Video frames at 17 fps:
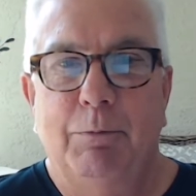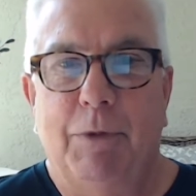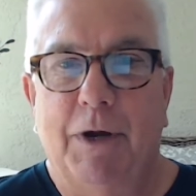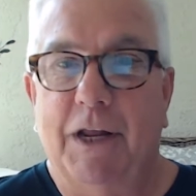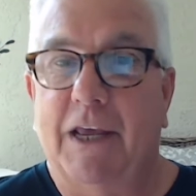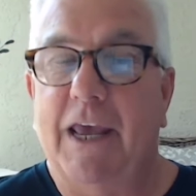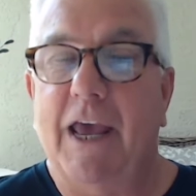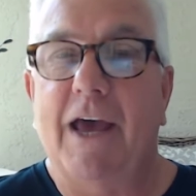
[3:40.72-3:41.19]

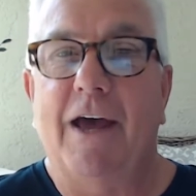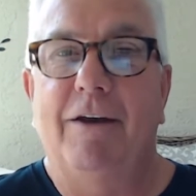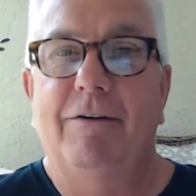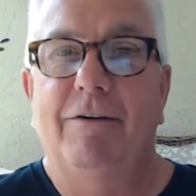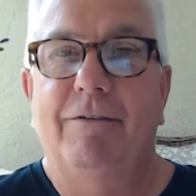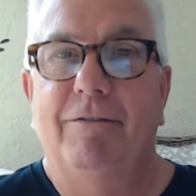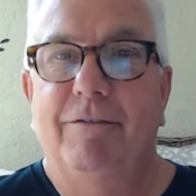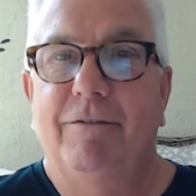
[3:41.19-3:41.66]
But
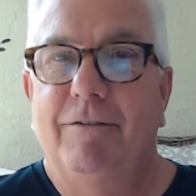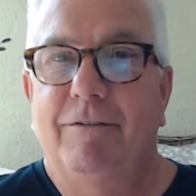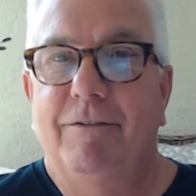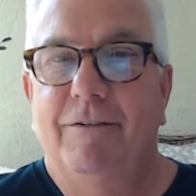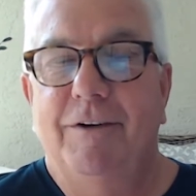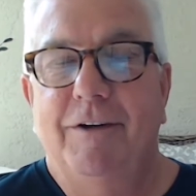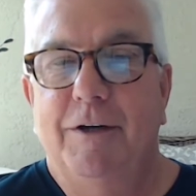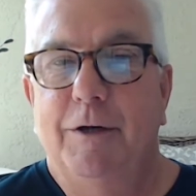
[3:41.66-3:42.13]
again,
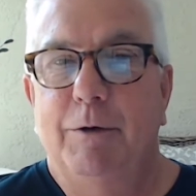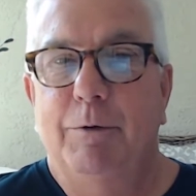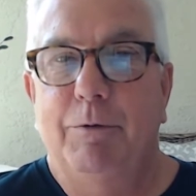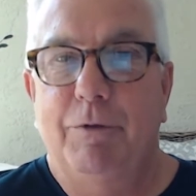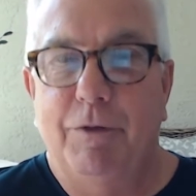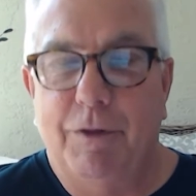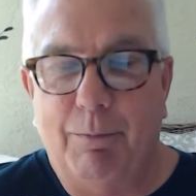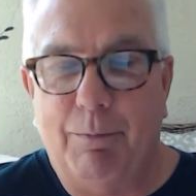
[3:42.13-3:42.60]

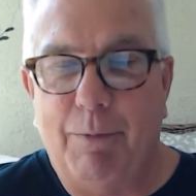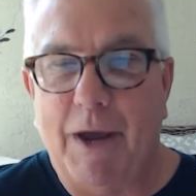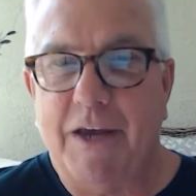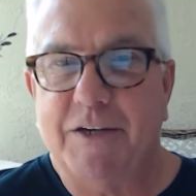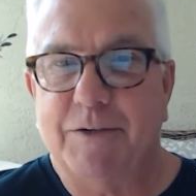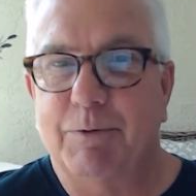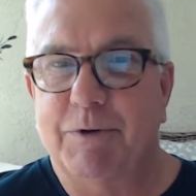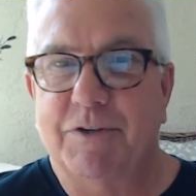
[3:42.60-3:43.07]
the
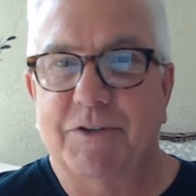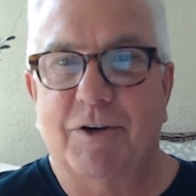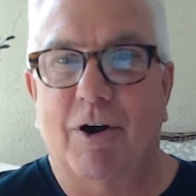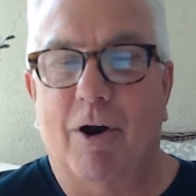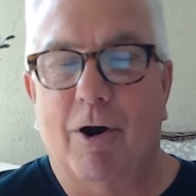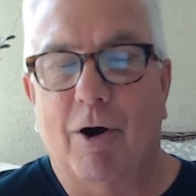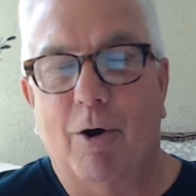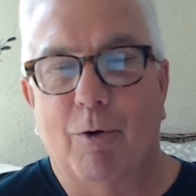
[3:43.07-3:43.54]
basements
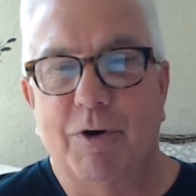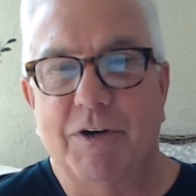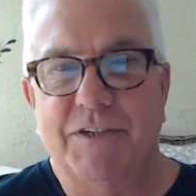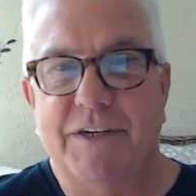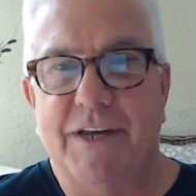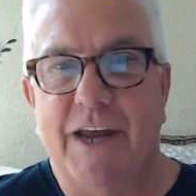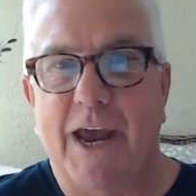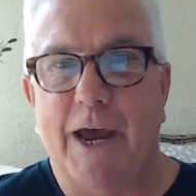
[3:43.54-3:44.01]
are
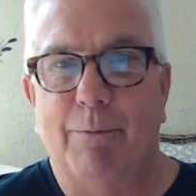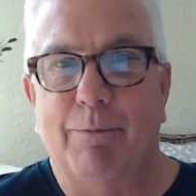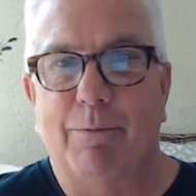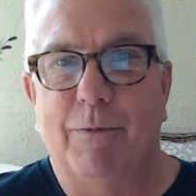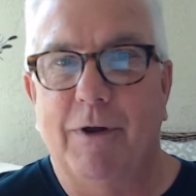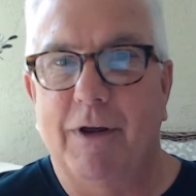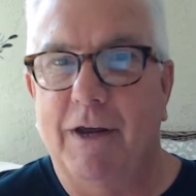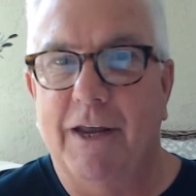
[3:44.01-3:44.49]
always
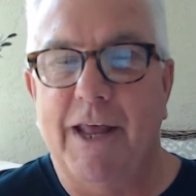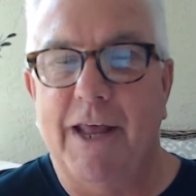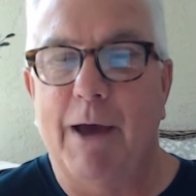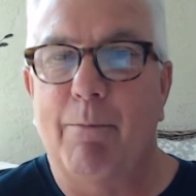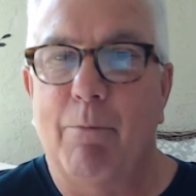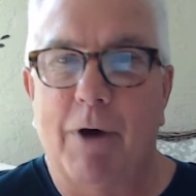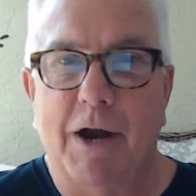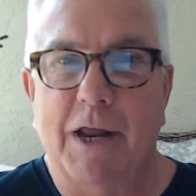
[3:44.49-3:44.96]
damp, and
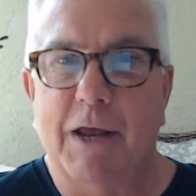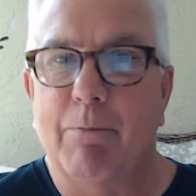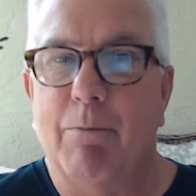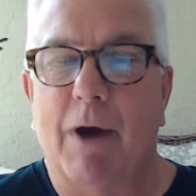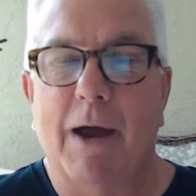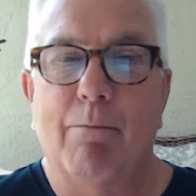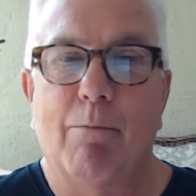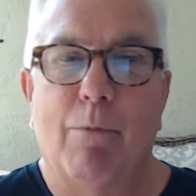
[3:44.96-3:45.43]
that money
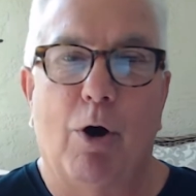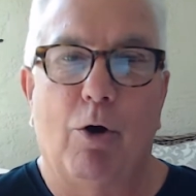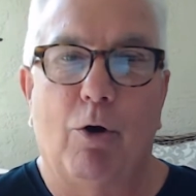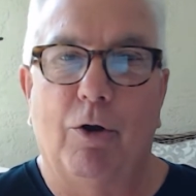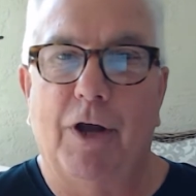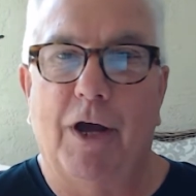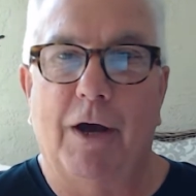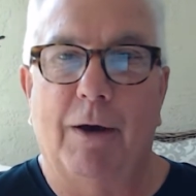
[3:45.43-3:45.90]
might
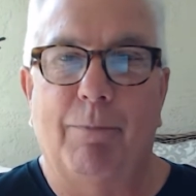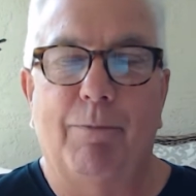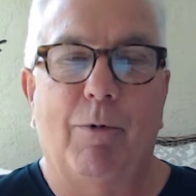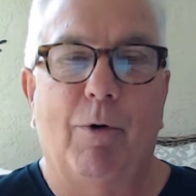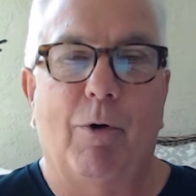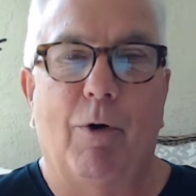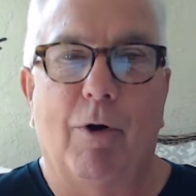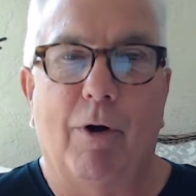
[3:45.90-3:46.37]
mold
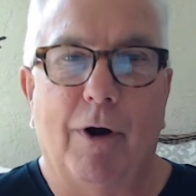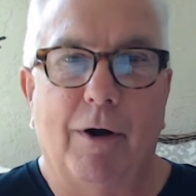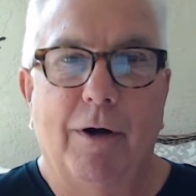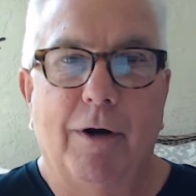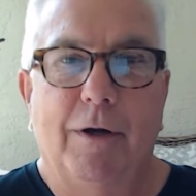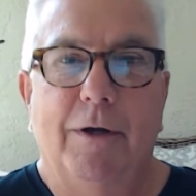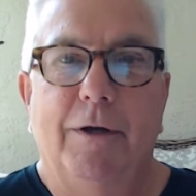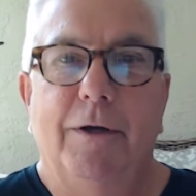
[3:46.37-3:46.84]
up,
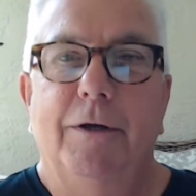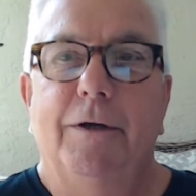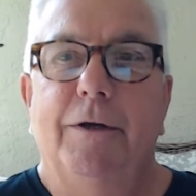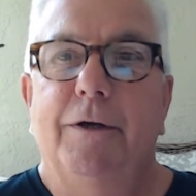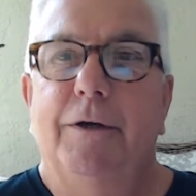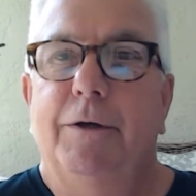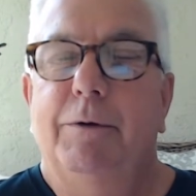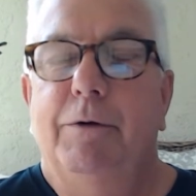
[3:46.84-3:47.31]
or
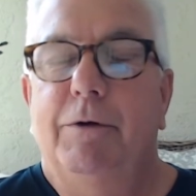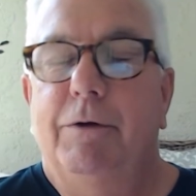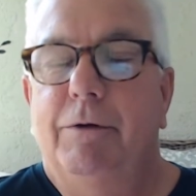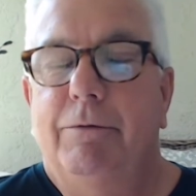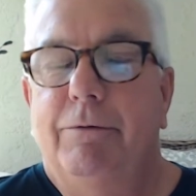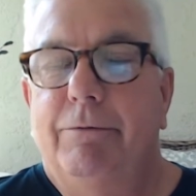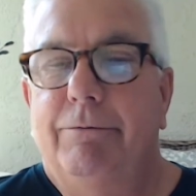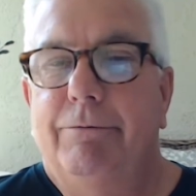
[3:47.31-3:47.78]

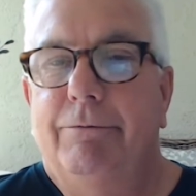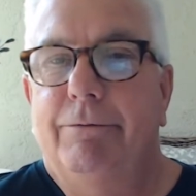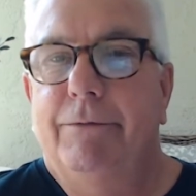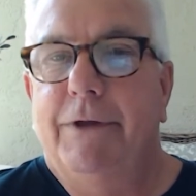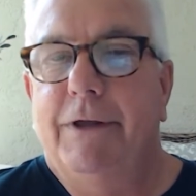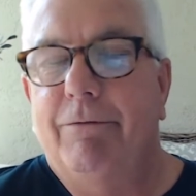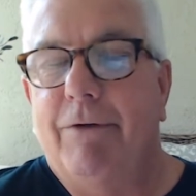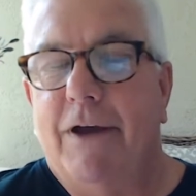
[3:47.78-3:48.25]

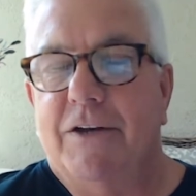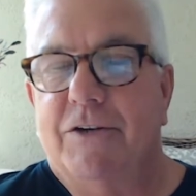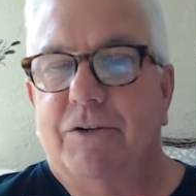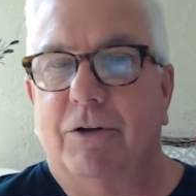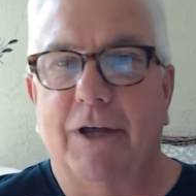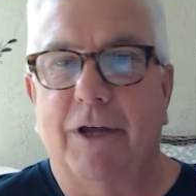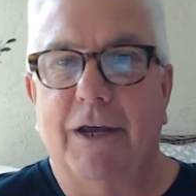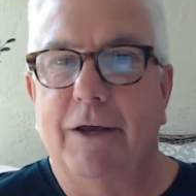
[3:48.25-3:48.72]

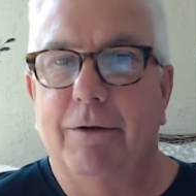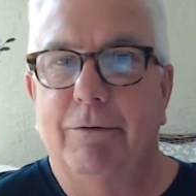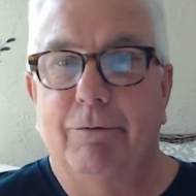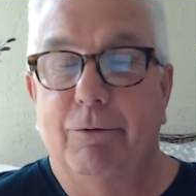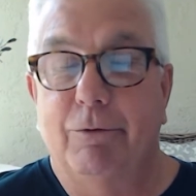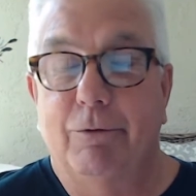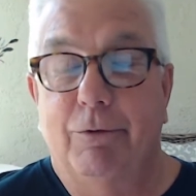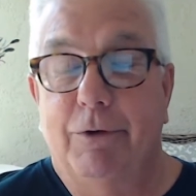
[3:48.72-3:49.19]

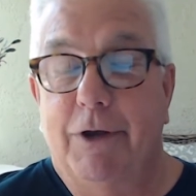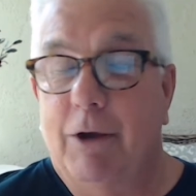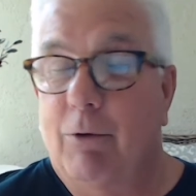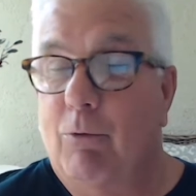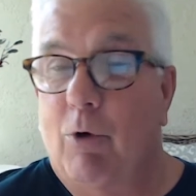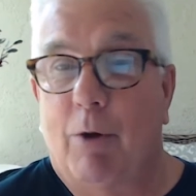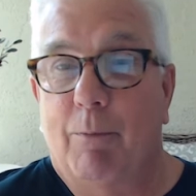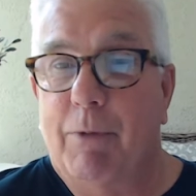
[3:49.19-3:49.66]
eventually
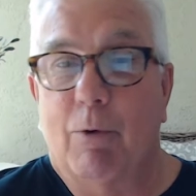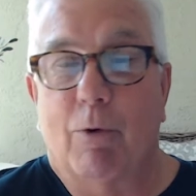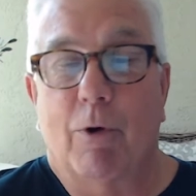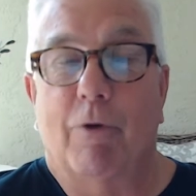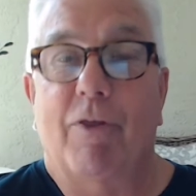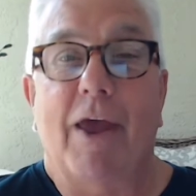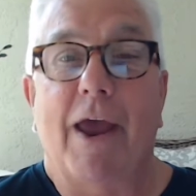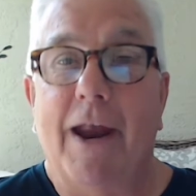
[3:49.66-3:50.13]
it won't be
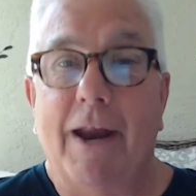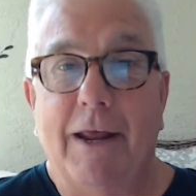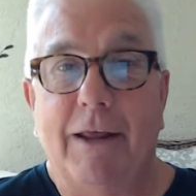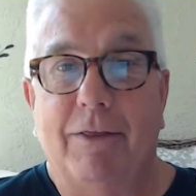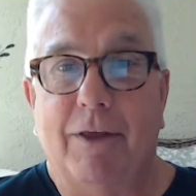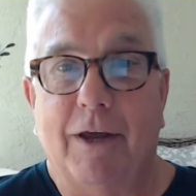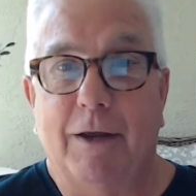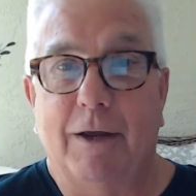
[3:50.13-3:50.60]
worth
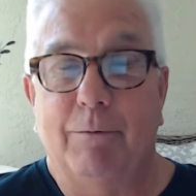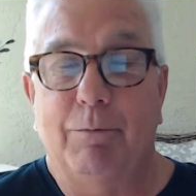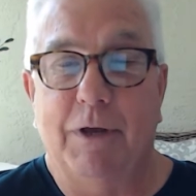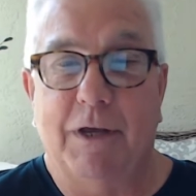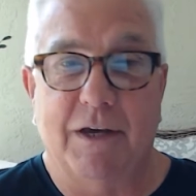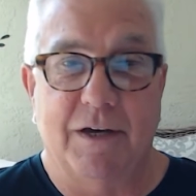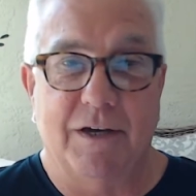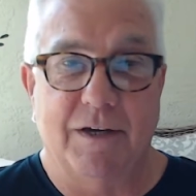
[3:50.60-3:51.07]
anything
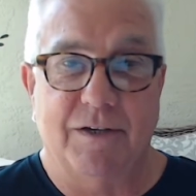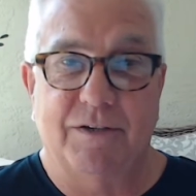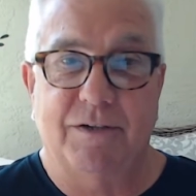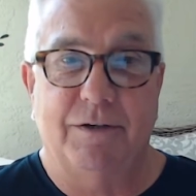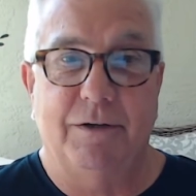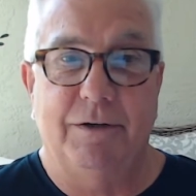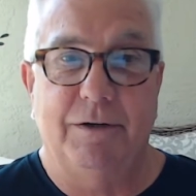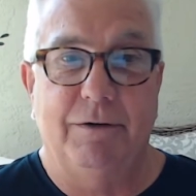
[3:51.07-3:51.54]

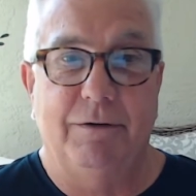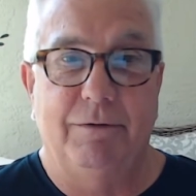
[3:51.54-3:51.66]
because